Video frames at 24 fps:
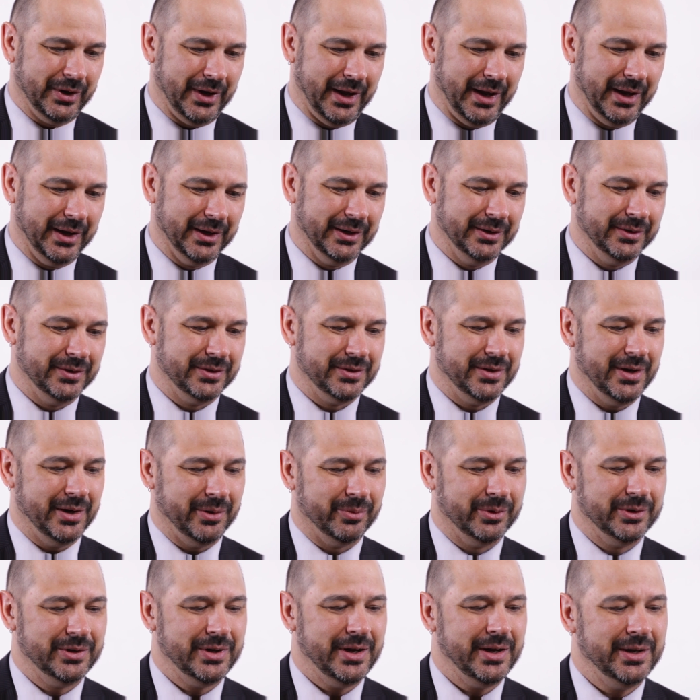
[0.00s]
and yet
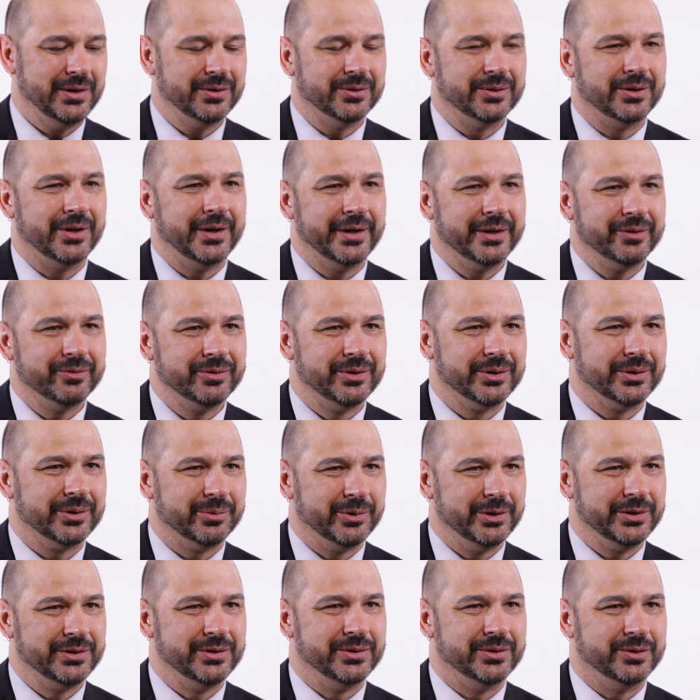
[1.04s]
retain a lot of their
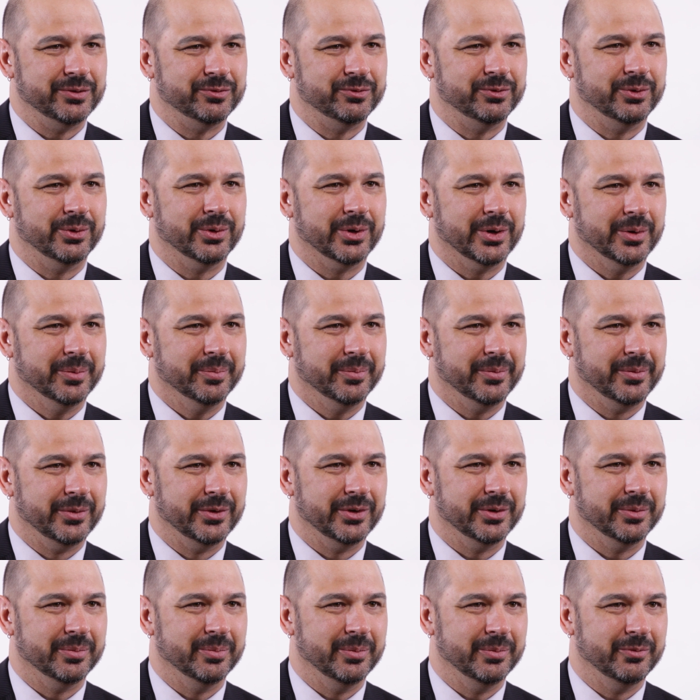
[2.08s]
original form.
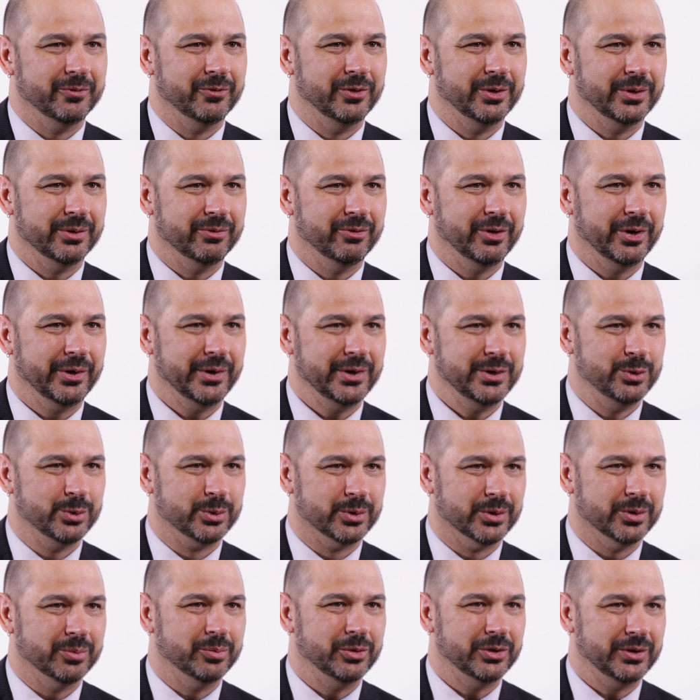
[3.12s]
They're very
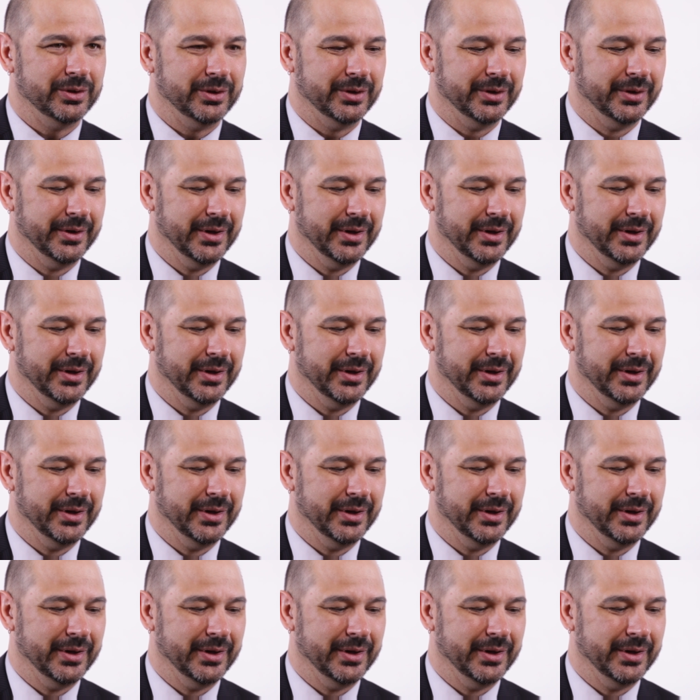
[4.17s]
durable.